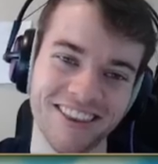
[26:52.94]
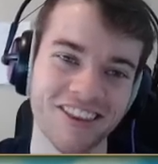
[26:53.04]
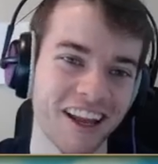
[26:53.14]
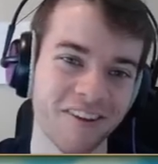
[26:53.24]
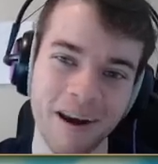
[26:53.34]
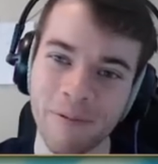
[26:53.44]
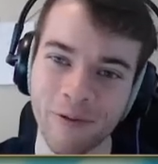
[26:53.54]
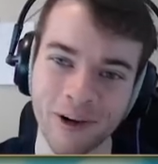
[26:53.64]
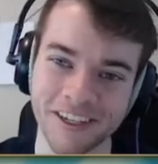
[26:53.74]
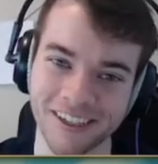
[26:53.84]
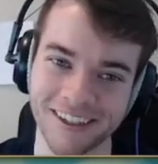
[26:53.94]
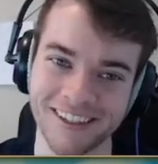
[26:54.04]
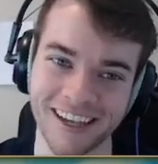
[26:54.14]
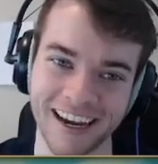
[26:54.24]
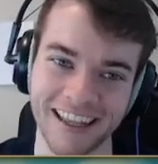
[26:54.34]
like, right before I started
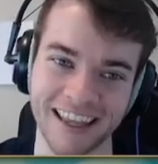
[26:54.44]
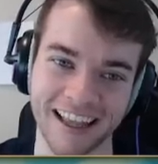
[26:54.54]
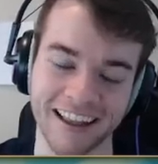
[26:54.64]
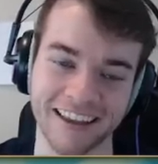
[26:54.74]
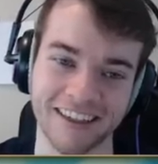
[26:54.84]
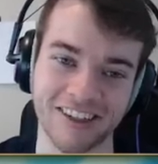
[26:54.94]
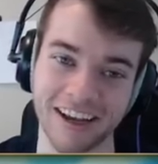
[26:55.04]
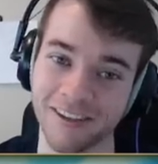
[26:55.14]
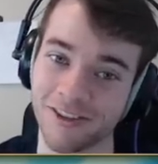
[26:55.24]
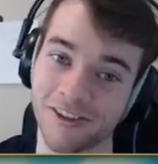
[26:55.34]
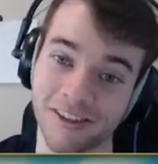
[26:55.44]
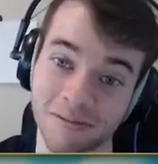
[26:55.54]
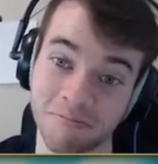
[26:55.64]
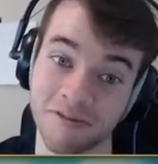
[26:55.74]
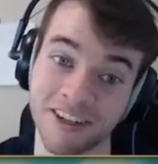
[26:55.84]
saying that, like, the chances are
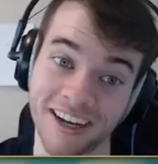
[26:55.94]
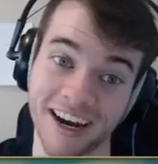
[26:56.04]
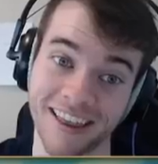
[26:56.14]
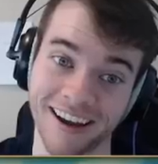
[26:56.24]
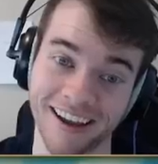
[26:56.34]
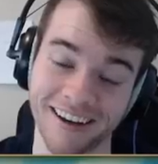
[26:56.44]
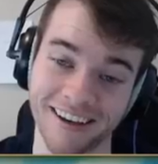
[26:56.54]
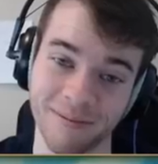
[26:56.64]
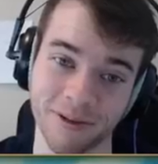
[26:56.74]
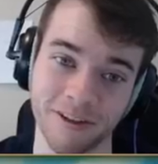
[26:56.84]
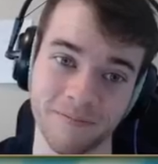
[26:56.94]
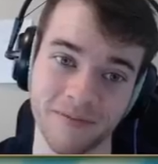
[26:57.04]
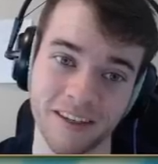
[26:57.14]
still pretty high that I get a Gible.